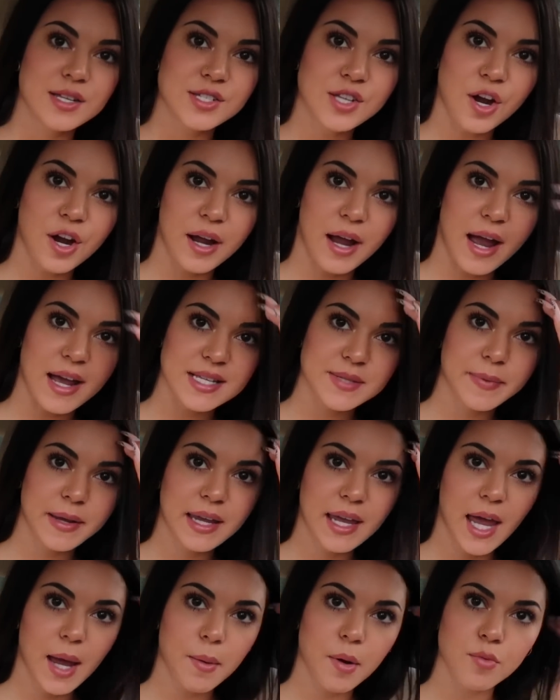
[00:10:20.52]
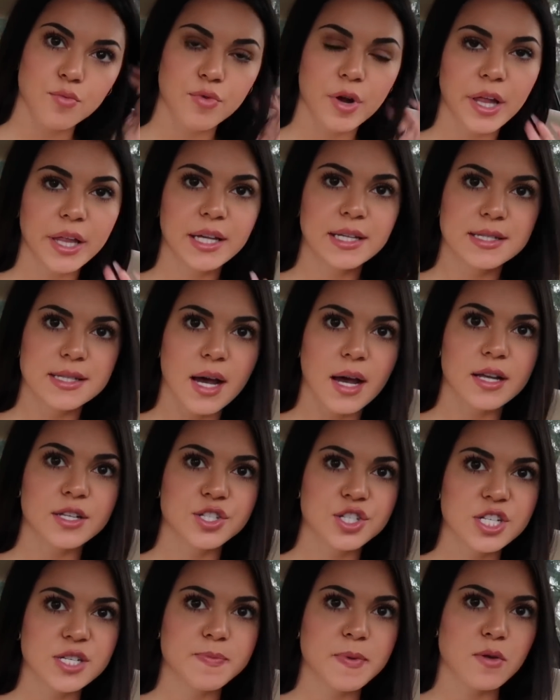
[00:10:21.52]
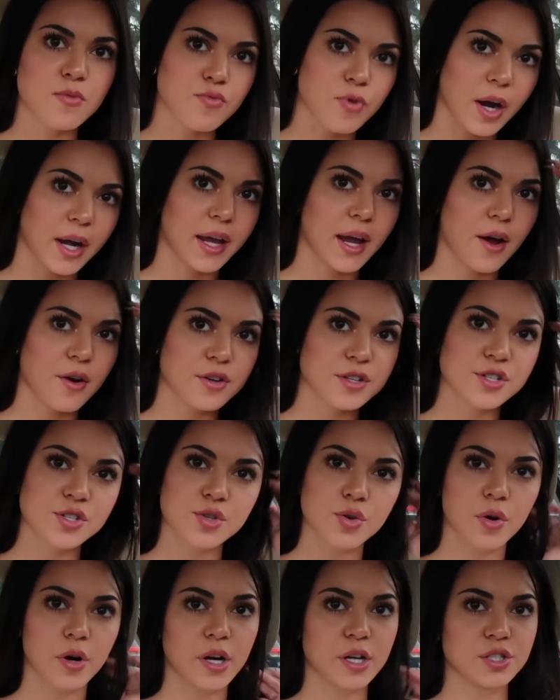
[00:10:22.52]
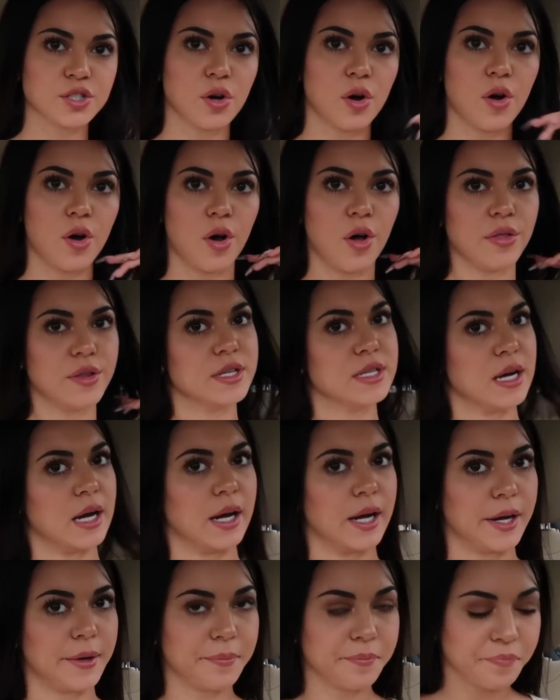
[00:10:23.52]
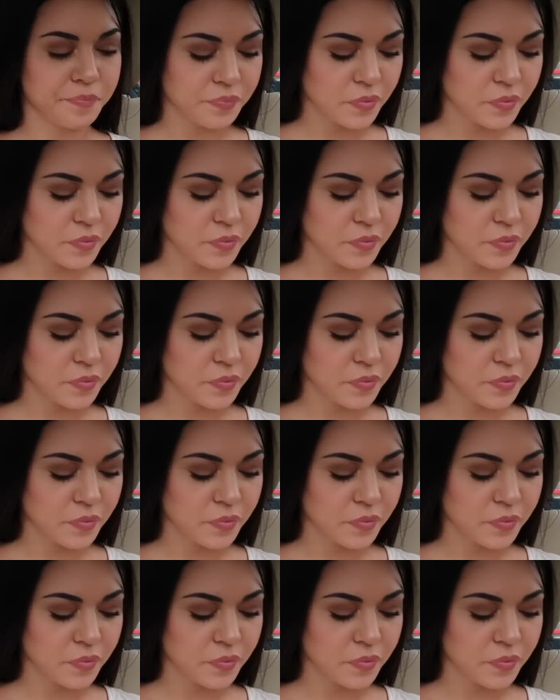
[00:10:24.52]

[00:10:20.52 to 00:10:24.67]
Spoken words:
Sorry guys, my camera really does just be running out of storage all the time.